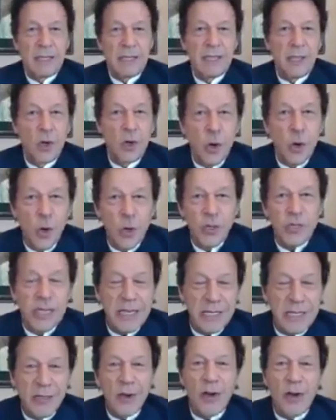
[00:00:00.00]
The court
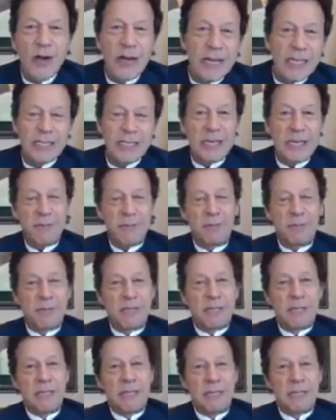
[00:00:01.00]
did not accept
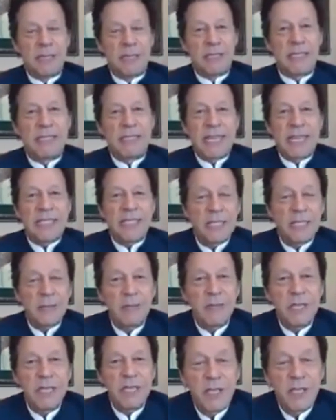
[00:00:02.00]
the
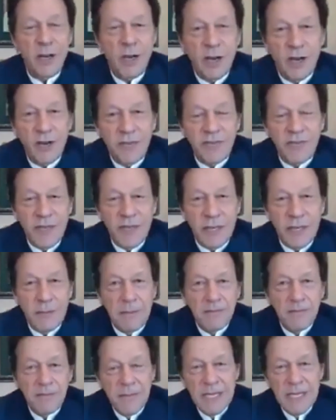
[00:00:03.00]
testimony,
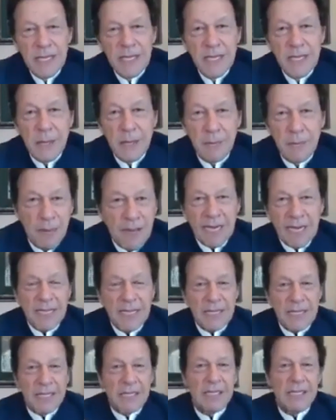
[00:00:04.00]

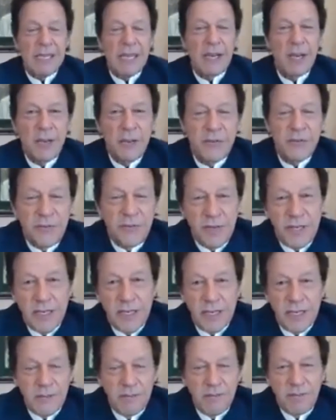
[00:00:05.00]
apparently, the
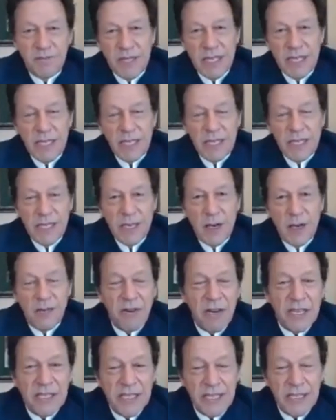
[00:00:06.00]
son
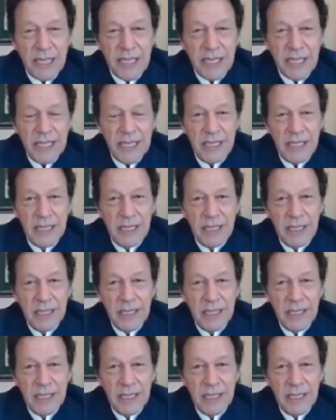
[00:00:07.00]
of Hazrat Ali.